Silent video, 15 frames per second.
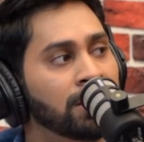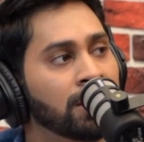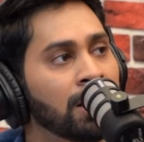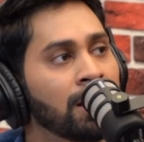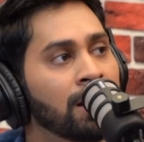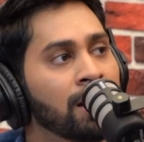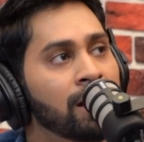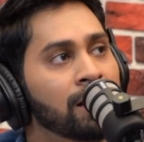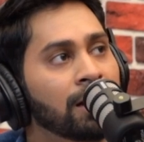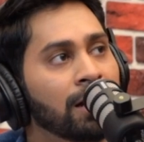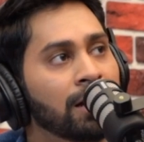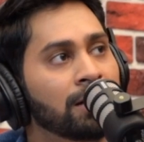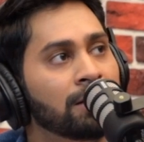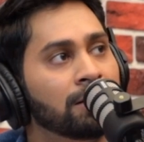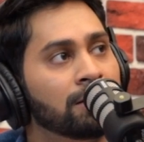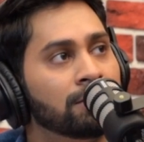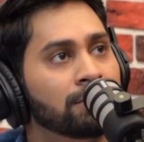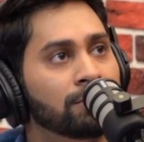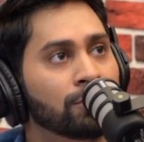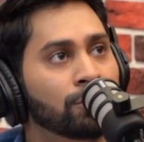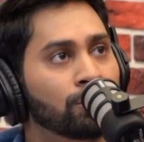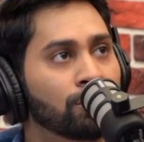Oh, lovely. And,
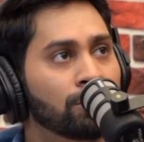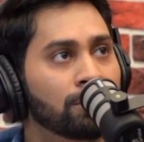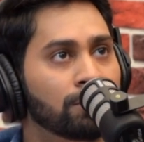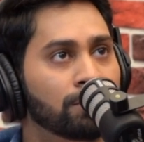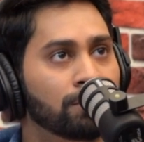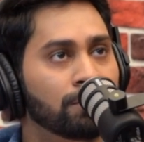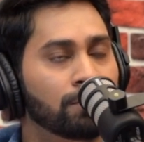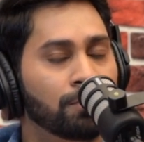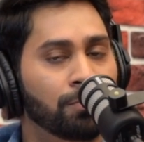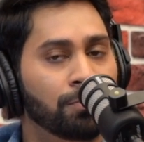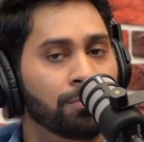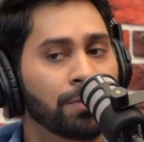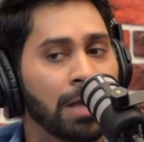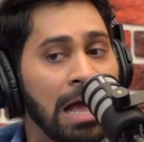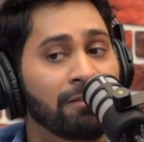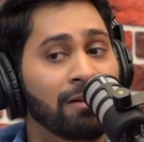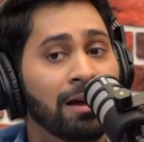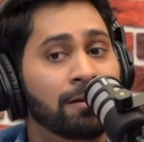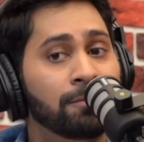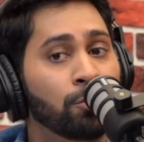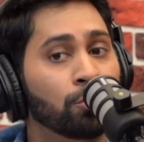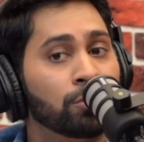you know, have
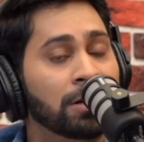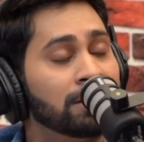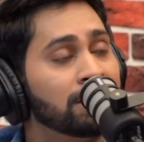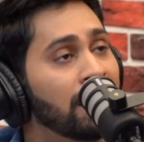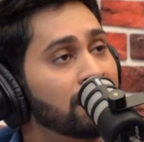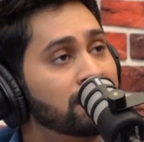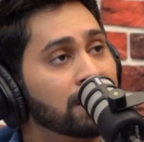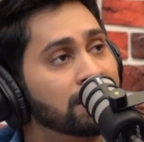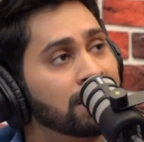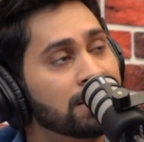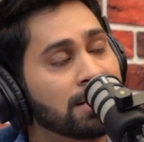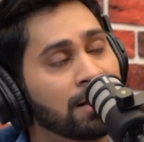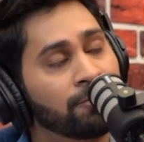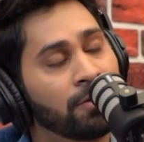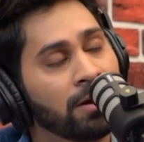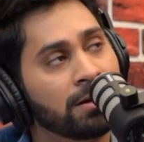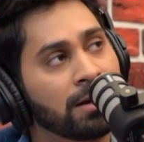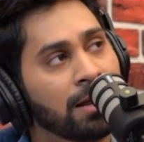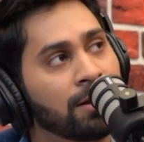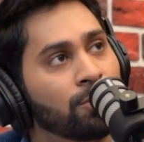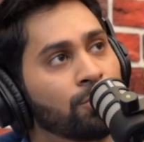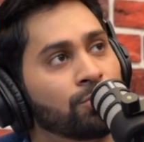I looked at their success and felt
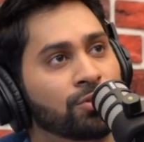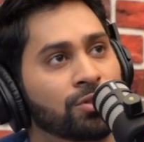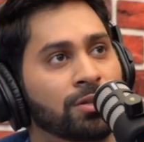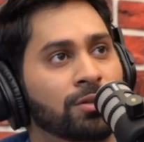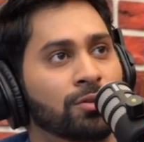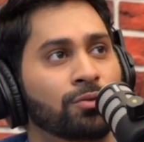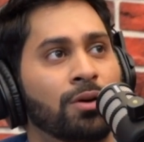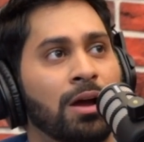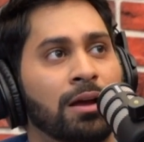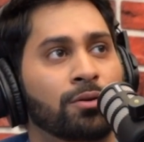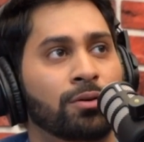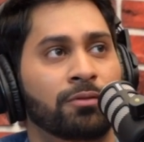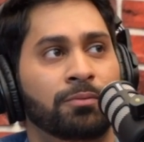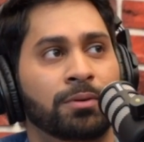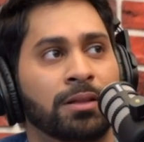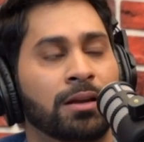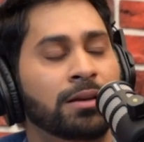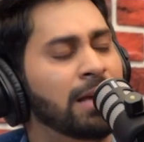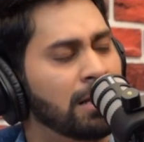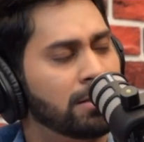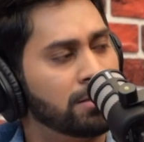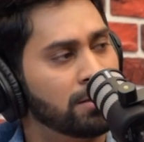like, oh shit, you know, I could have been there?
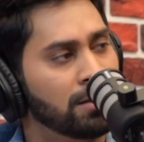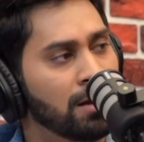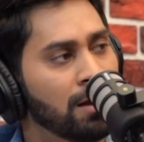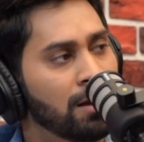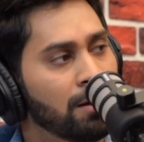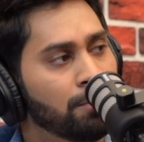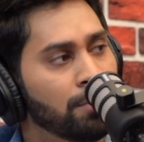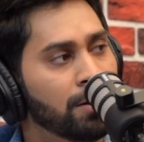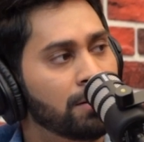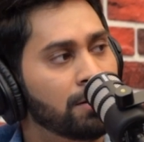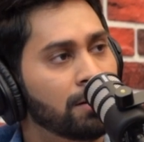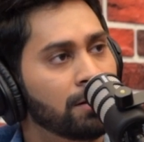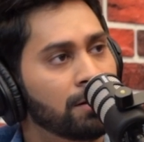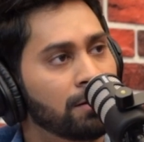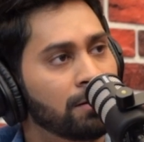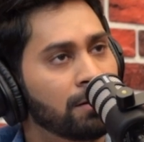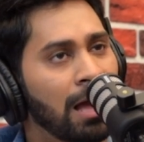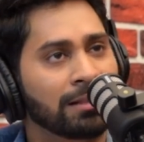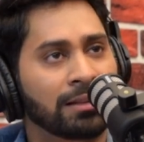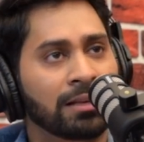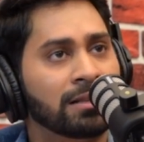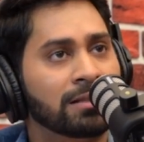Yes. But
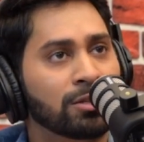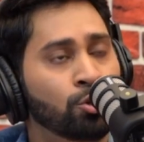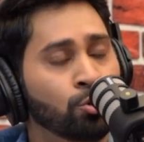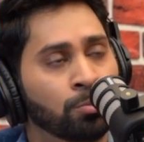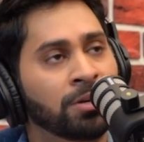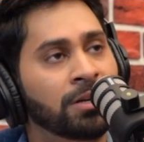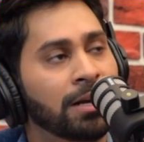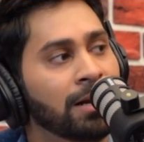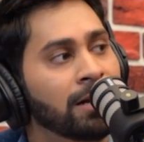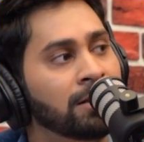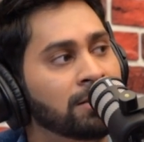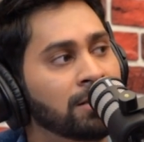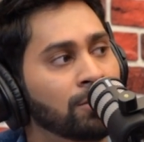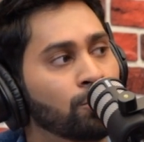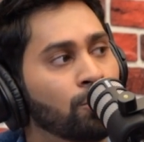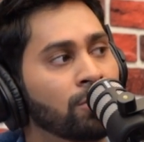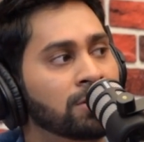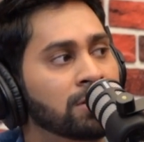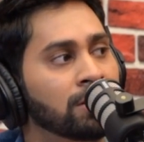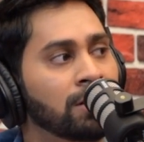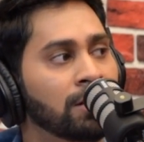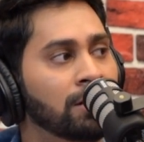I think it's human tendency to
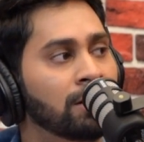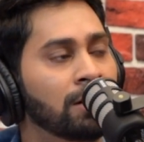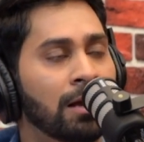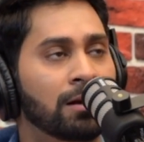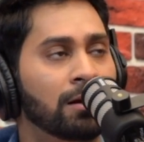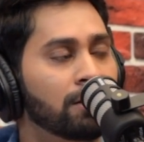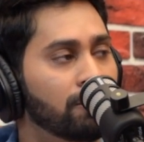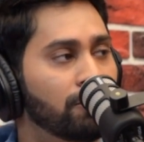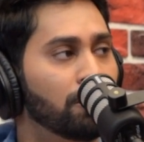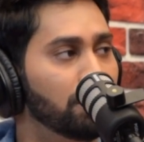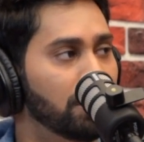constantly, like, for